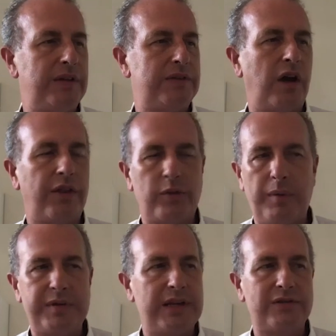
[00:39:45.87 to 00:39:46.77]
author
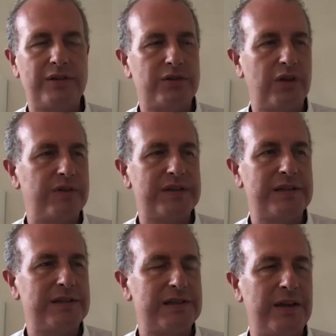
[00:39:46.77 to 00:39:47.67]
reputation
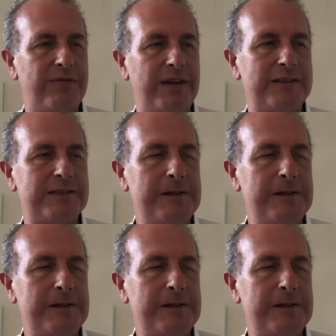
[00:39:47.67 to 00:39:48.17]
services, if it's